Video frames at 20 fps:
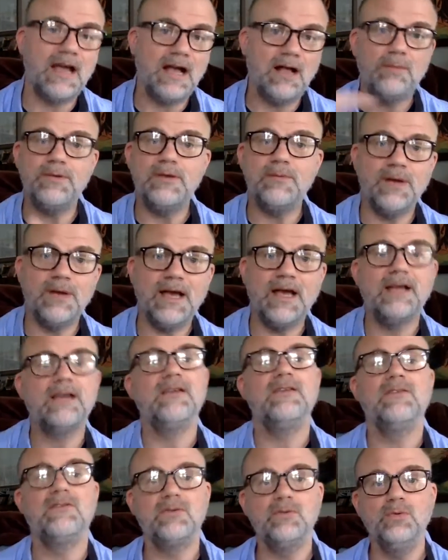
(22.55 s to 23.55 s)
I'll be back
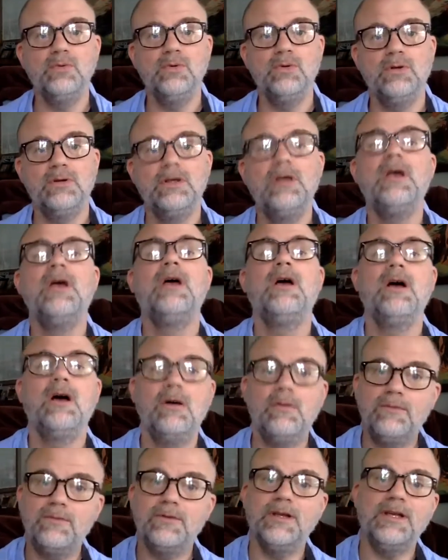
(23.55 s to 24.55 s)
in school,
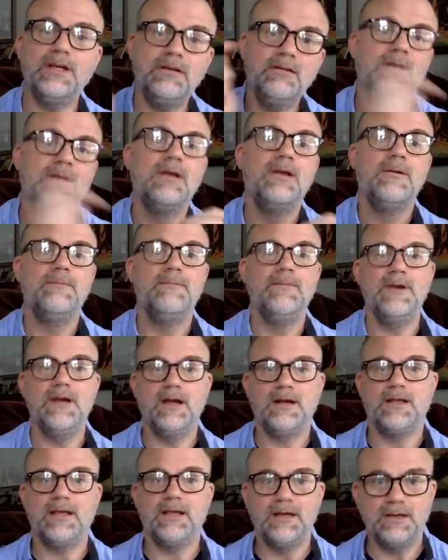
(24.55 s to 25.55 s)
hopefully
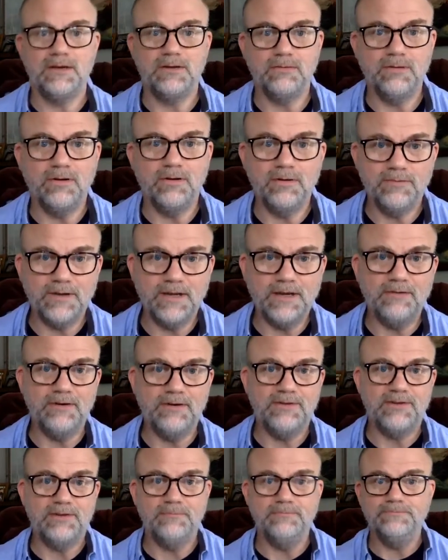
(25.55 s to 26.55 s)
not getting
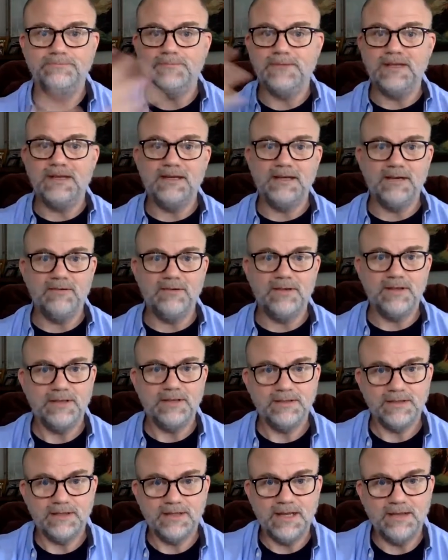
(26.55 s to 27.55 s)
coronavirus and getting
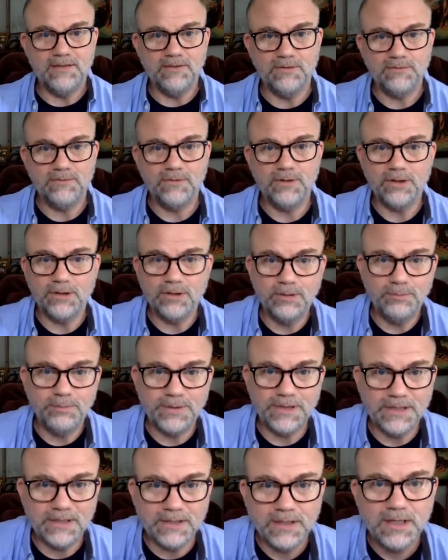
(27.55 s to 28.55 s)
everything together for your
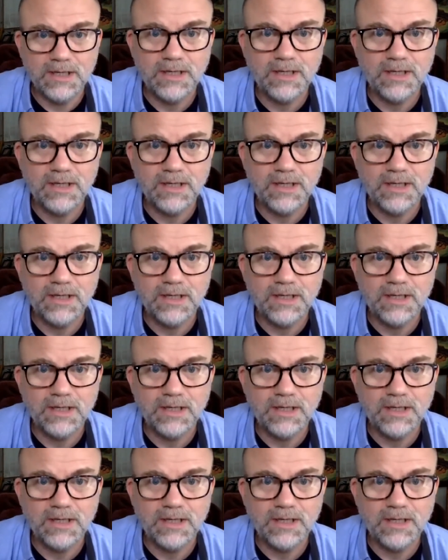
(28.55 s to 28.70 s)
big